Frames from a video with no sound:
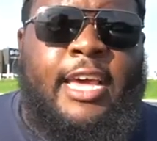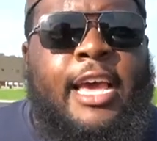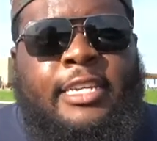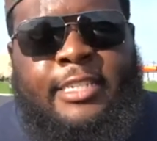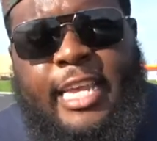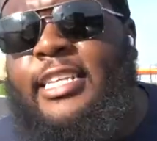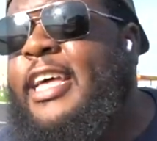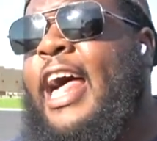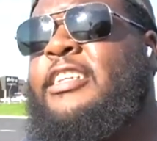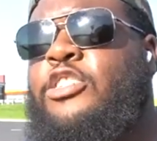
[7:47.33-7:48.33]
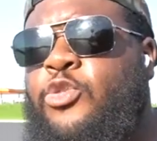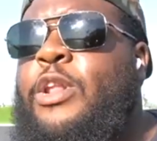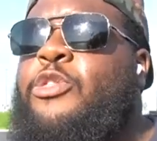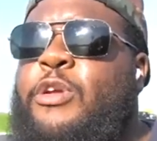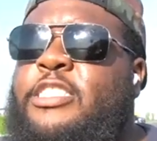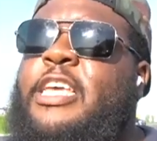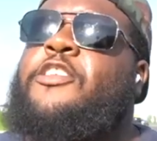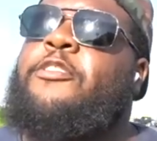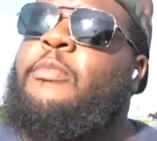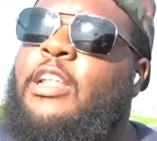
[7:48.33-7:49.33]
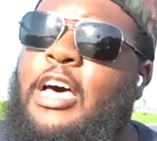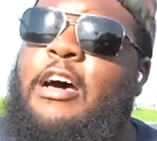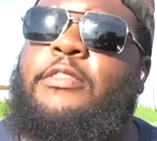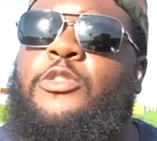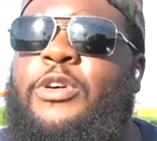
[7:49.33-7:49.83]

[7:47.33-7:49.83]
$6.23 from Love's is